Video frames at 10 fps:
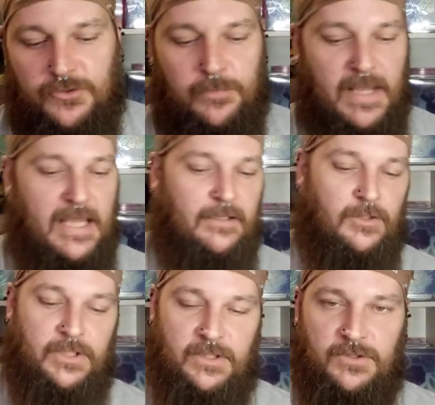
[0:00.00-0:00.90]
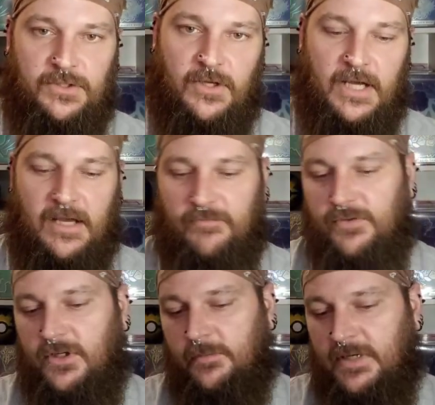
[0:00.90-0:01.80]
too bad looking. You know how I
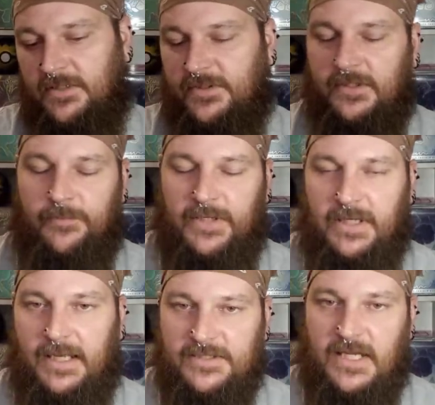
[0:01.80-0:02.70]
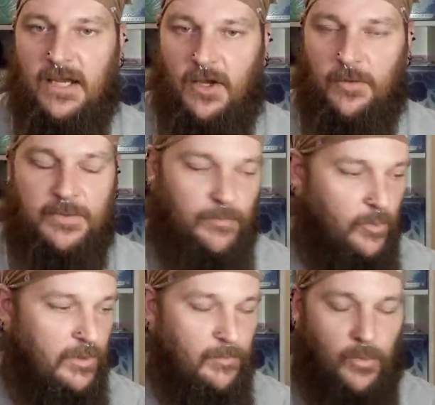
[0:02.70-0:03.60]
feel about them, but as I open
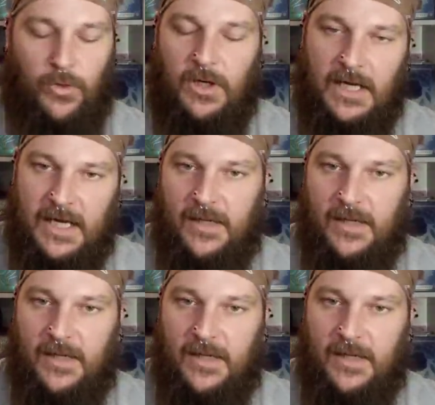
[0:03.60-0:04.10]
more and more, I am